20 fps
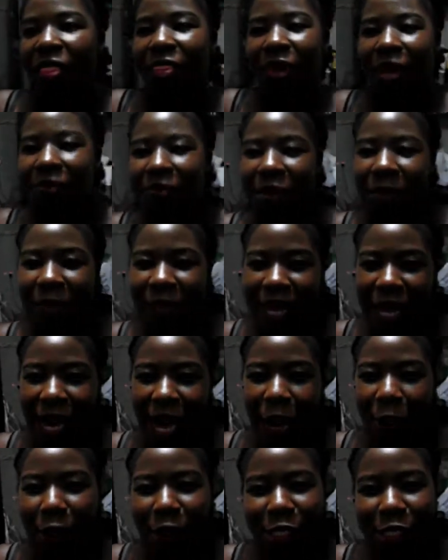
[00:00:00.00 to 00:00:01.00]
Then from there,
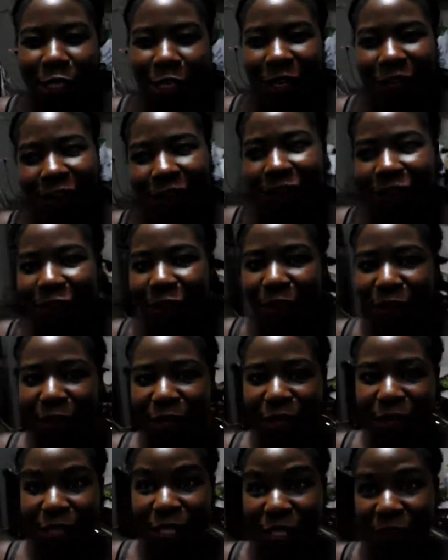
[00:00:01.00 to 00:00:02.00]
I rushed off to
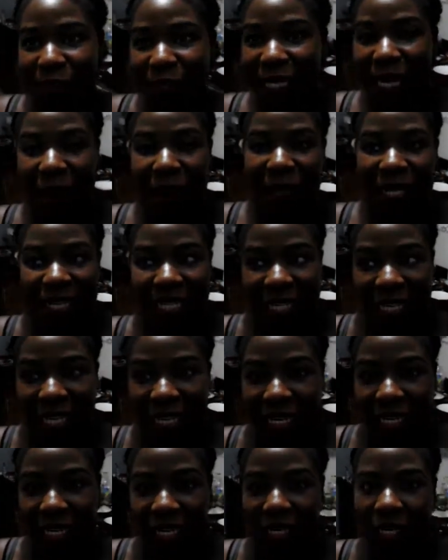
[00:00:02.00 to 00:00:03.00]
a Jimsa
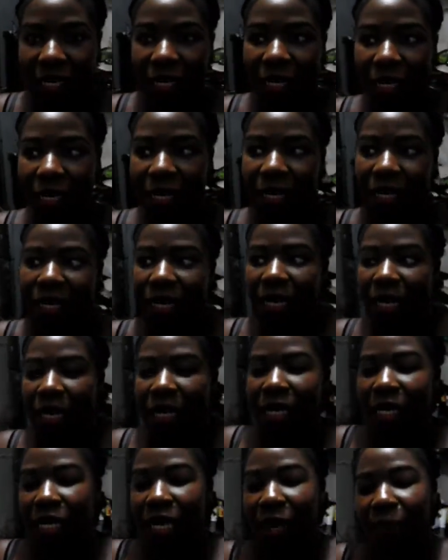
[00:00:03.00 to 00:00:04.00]
meeting.
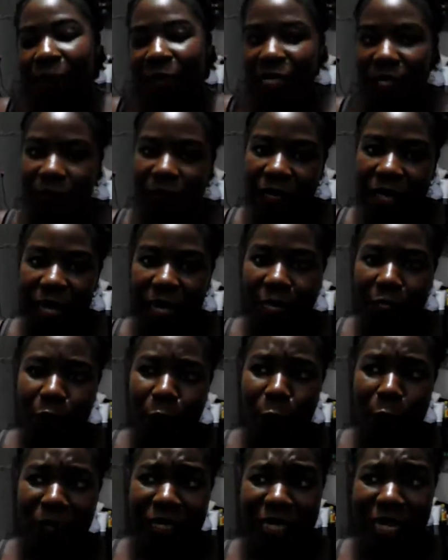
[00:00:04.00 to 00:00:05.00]
Yeah, meeting with the
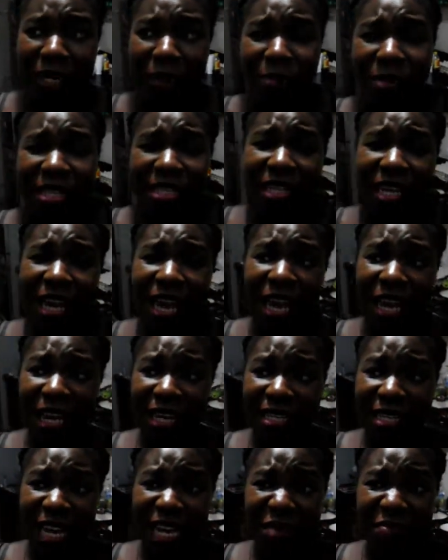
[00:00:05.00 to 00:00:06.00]
escorts. Then the president
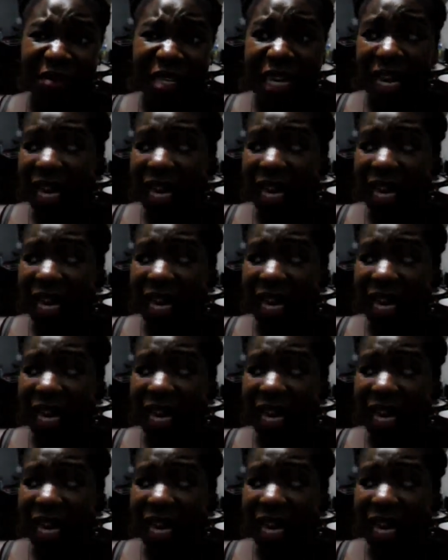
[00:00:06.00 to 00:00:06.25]
had tied me